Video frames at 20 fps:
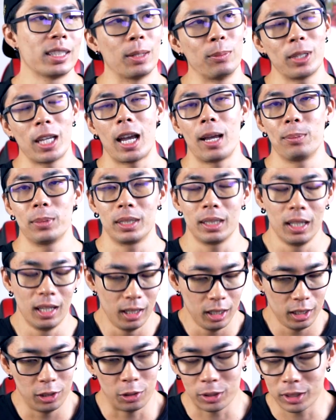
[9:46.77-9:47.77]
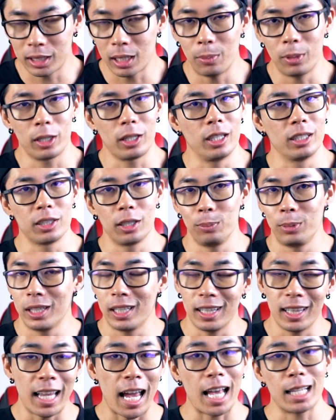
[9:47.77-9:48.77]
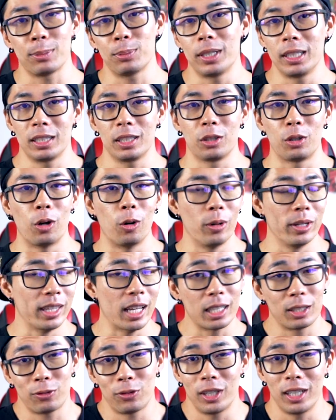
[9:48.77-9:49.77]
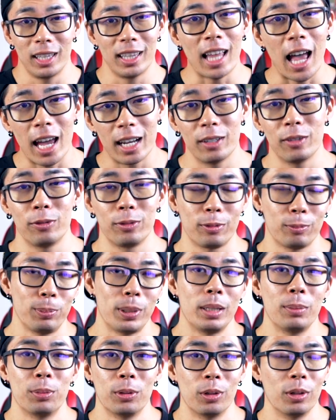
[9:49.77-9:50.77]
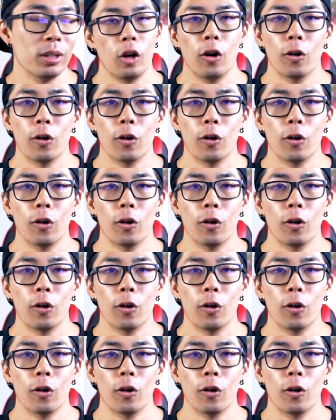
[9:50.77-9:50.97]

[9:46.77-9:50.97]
Sometimes your stomach is gonna be the last place to go, and that's for a lot of people.